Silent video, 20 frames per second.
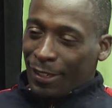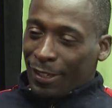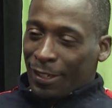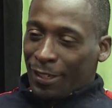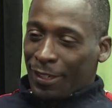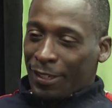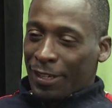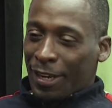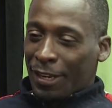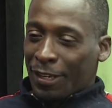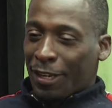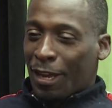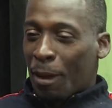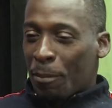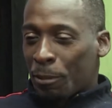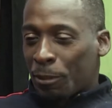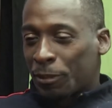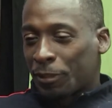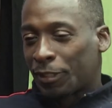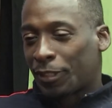and I
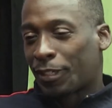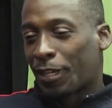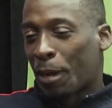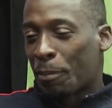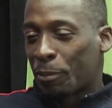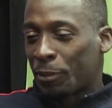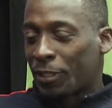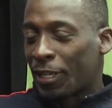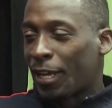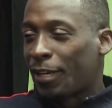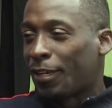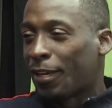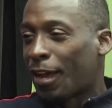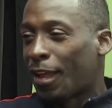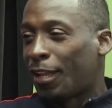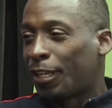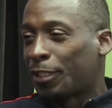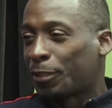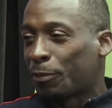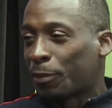coupled that
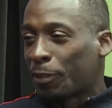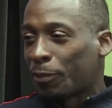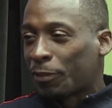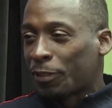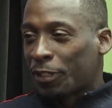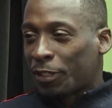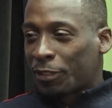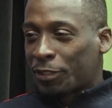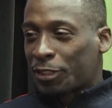knowledge with,